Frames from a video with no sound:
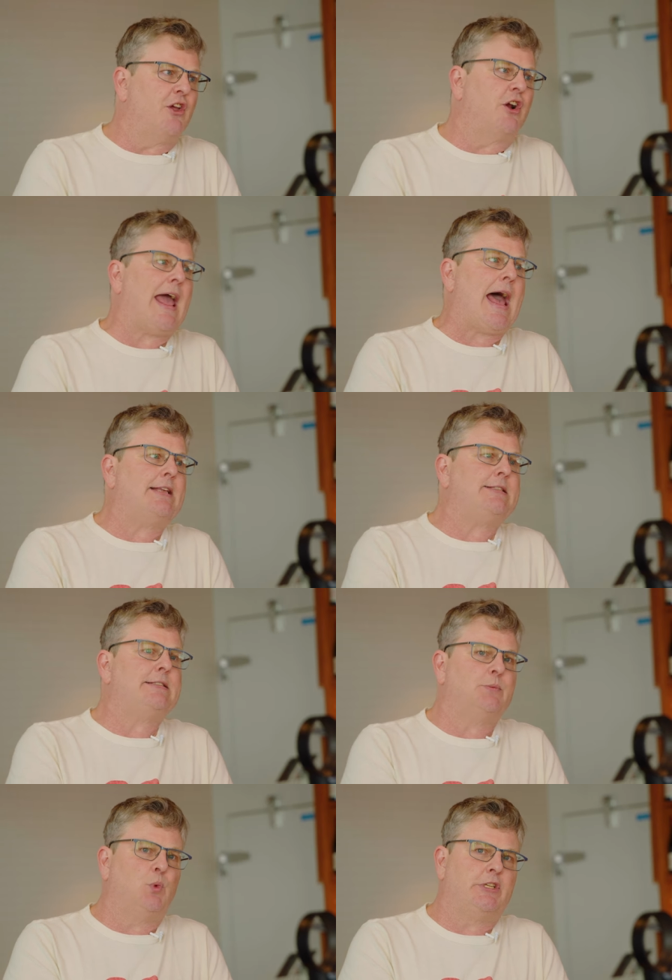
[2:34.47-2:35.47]
They're
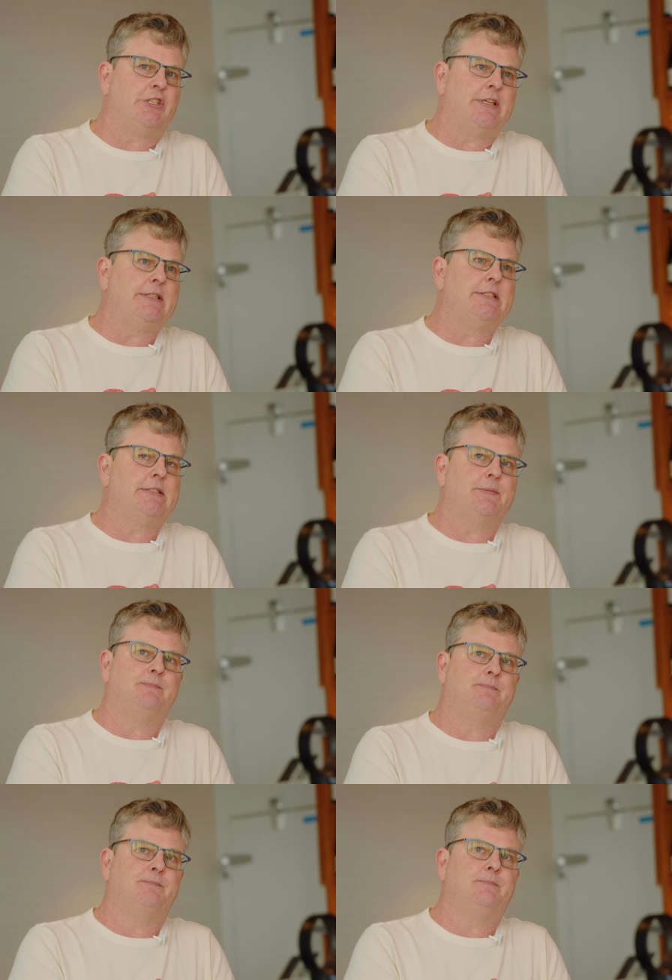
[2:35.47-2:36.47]
gas, which is,
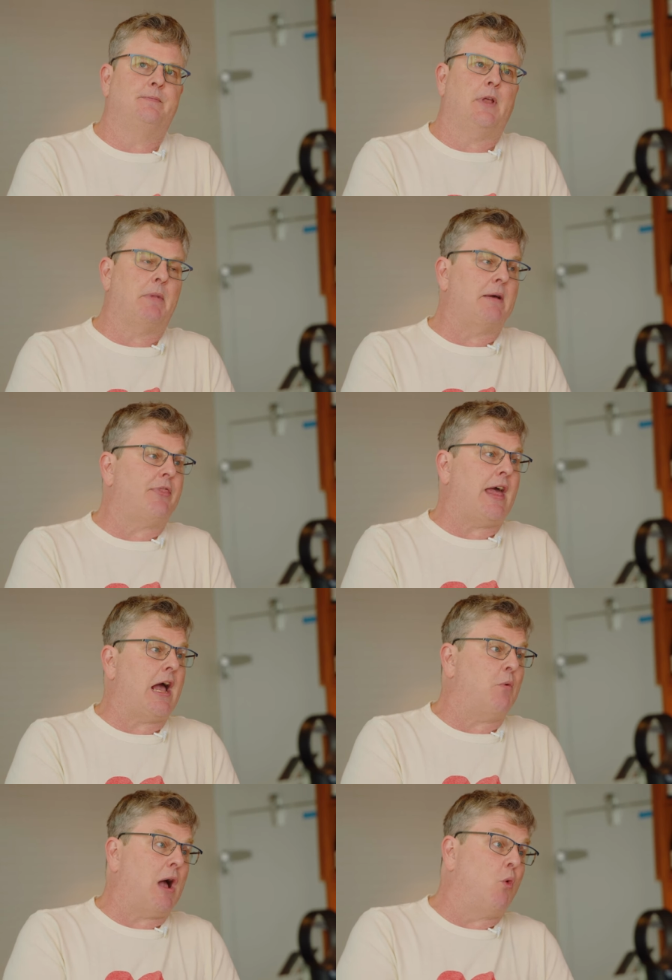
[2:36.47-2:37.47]
I mean, I thank,
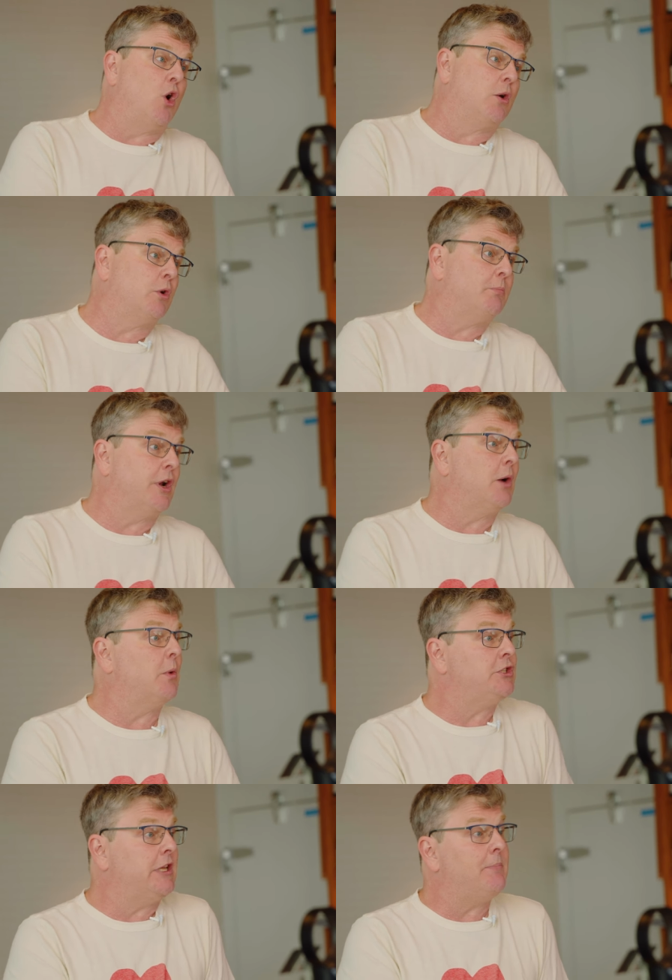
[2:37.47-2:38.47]
I wanted wood burning
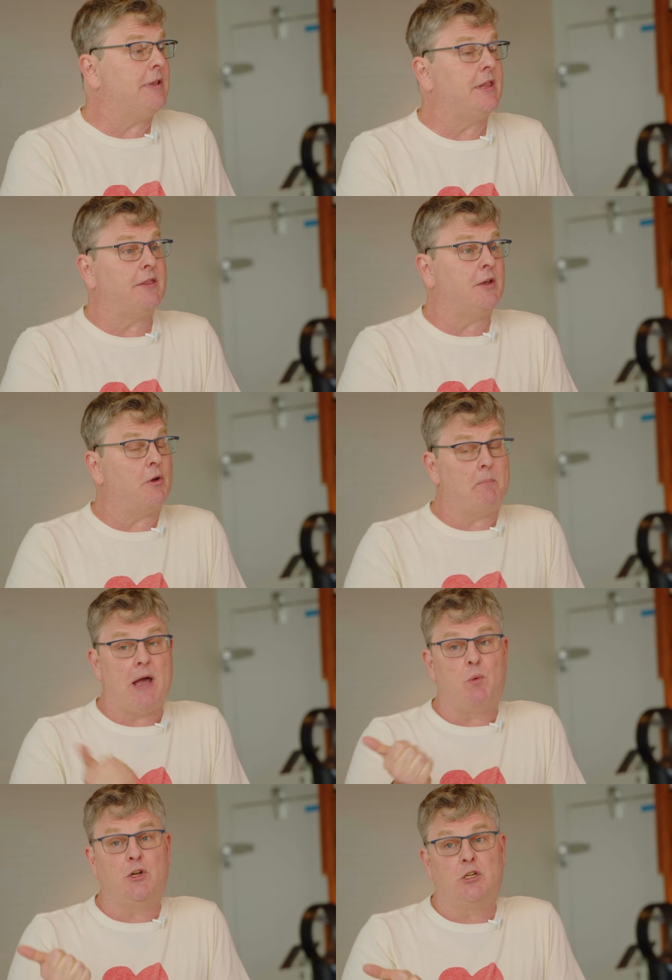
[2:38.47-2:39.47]
originally, but the, the, my
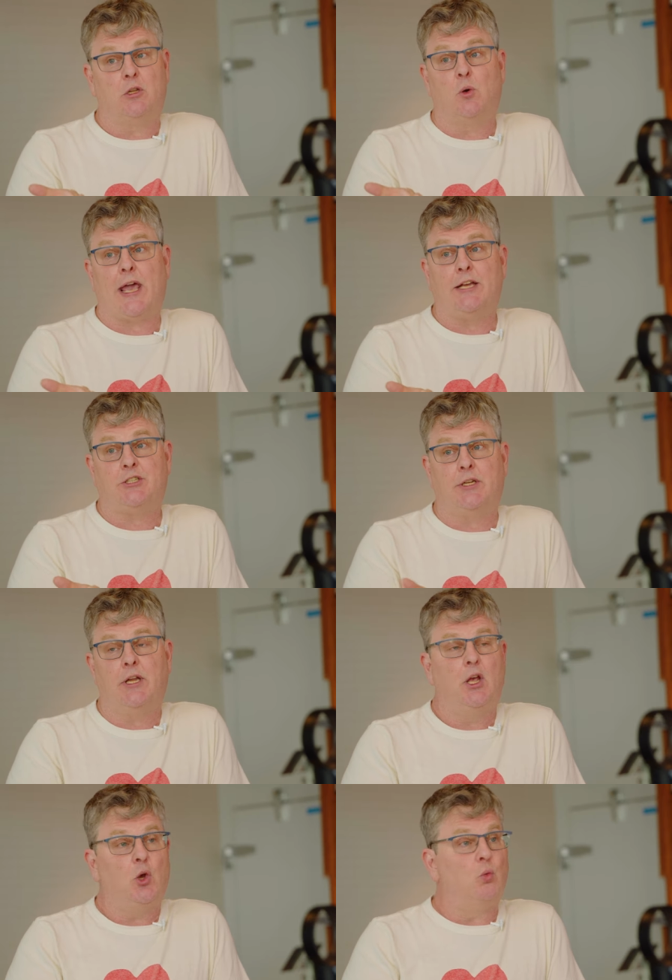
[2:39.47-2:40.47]
original location,
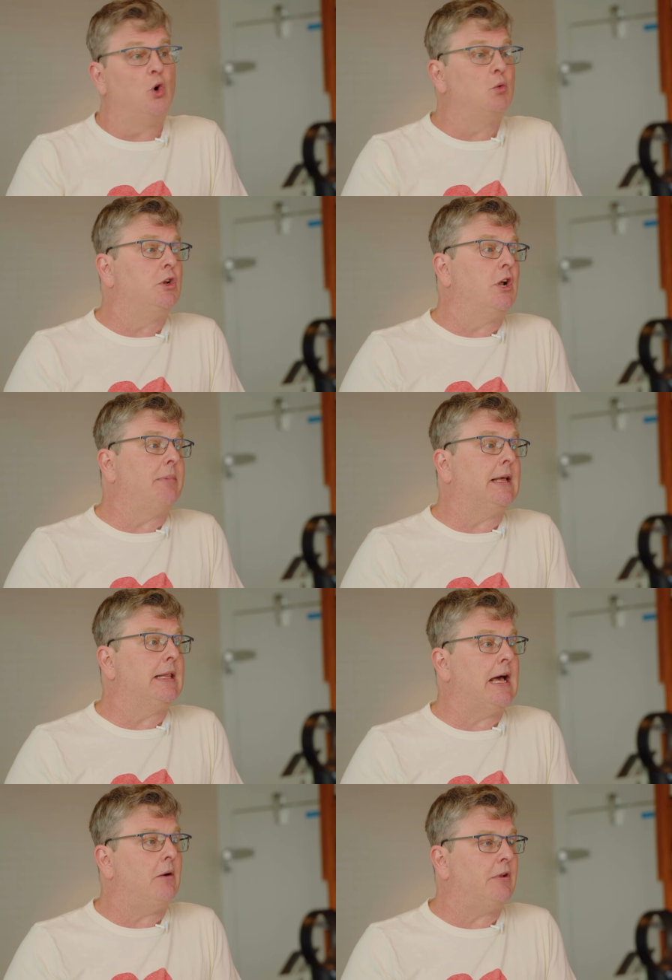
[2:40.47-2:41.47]
wood would not be allowed.